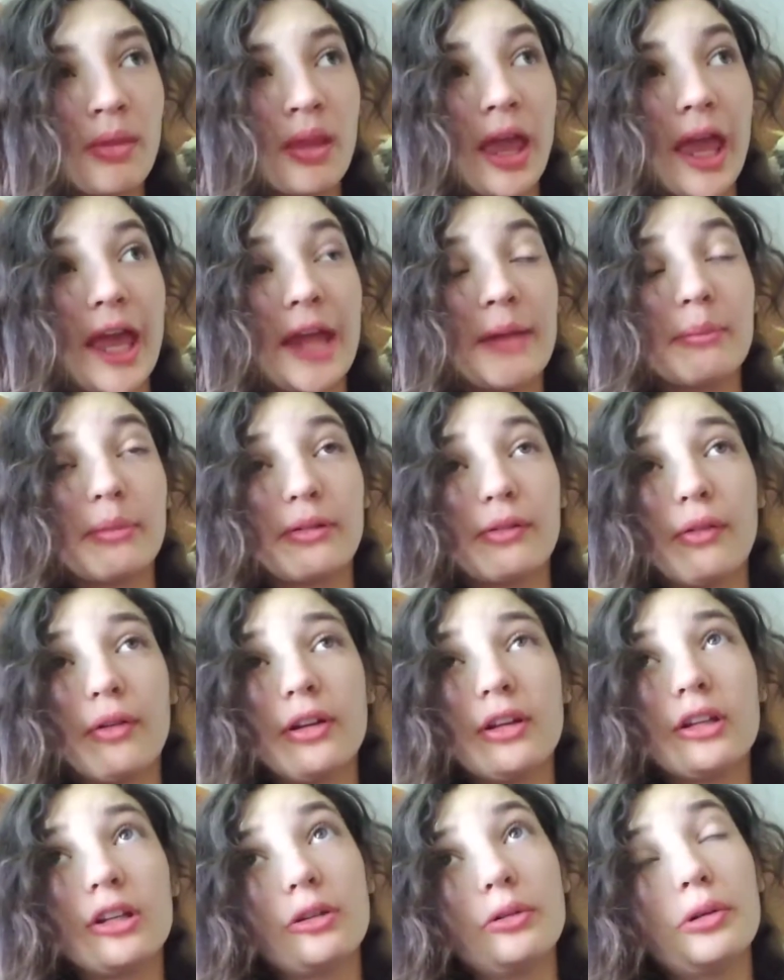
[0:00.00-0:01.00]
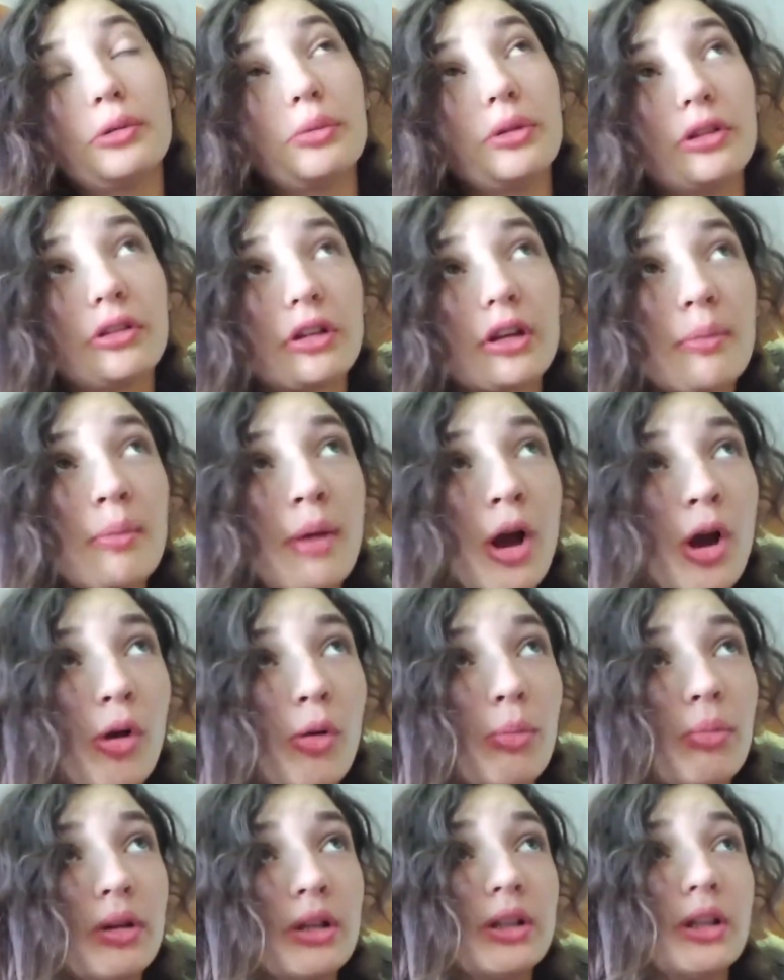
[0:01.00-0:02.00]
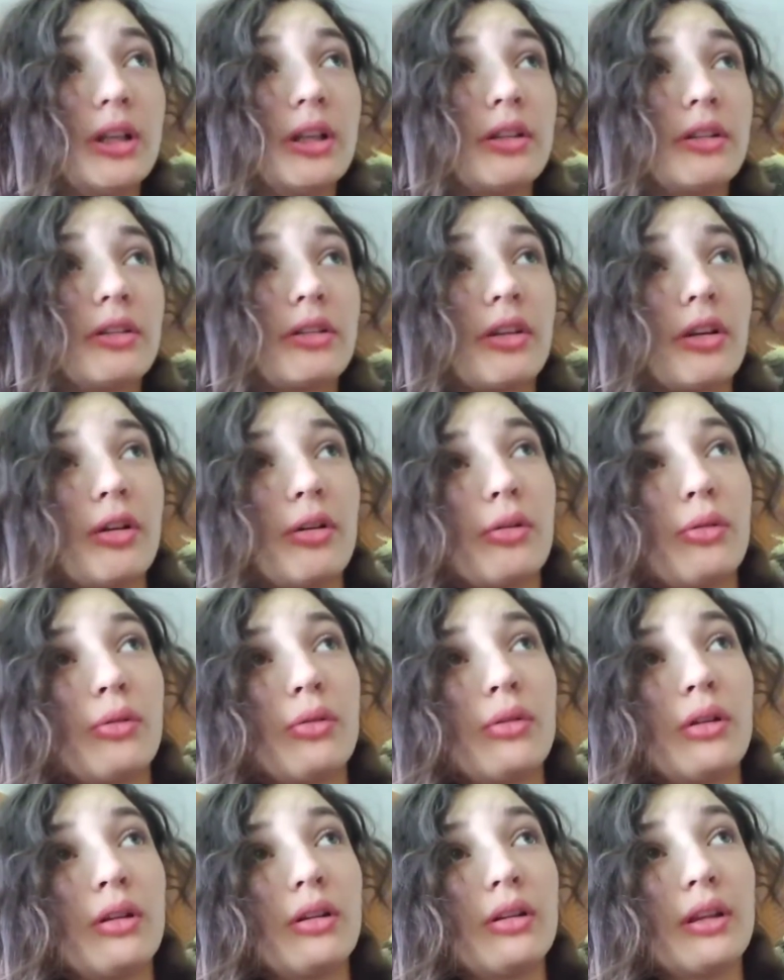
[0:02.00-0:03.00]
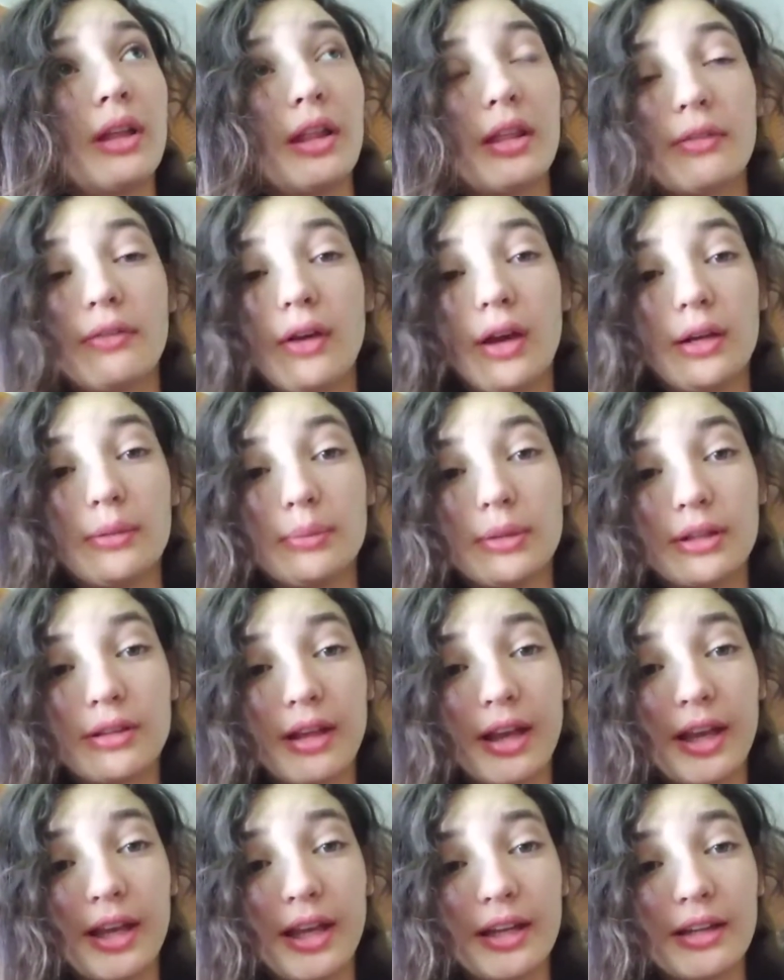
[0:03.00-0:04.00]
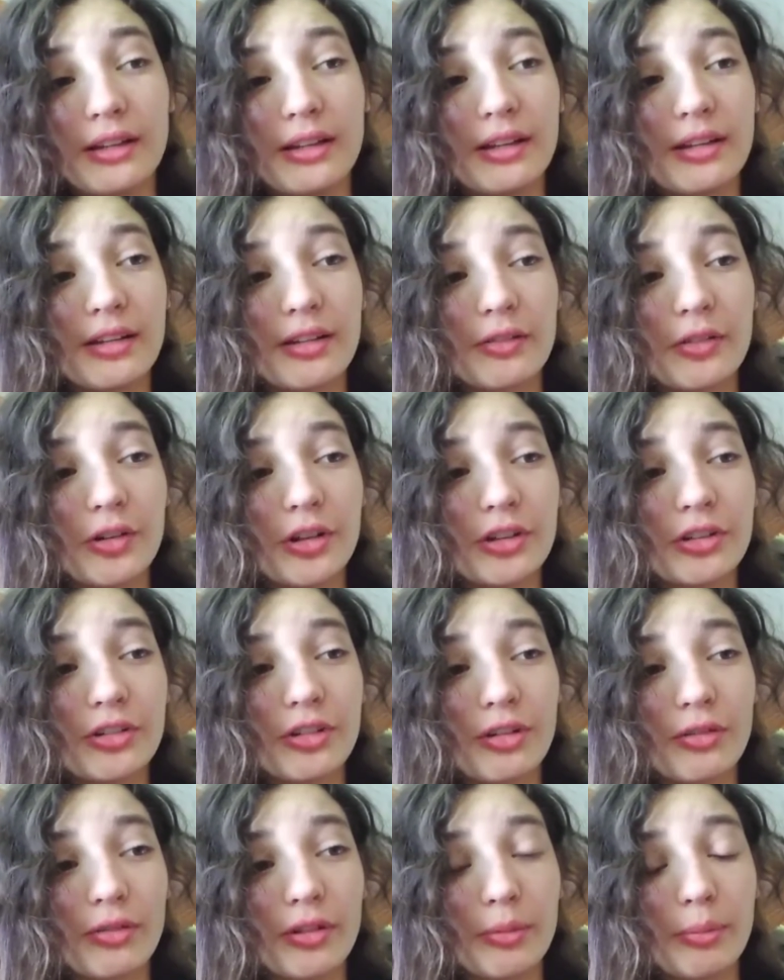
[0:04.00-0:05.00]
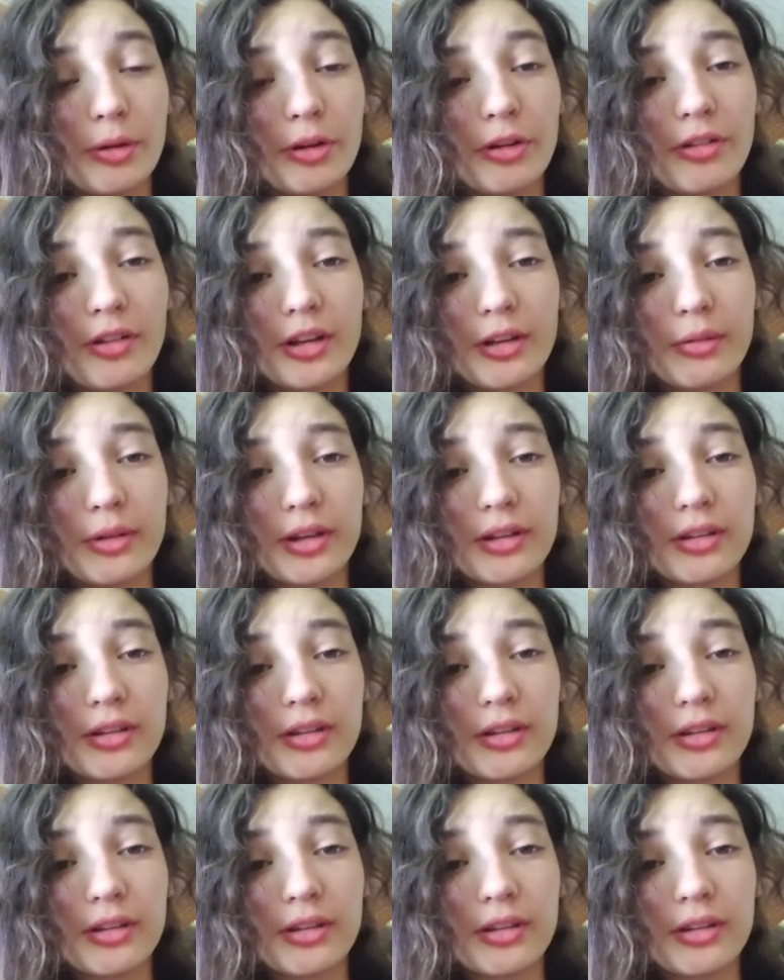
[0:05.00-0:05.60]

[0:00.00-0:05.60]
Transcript: And before you knew it, we took him home. So that's fine because I had a list of questions for the breeder anyway.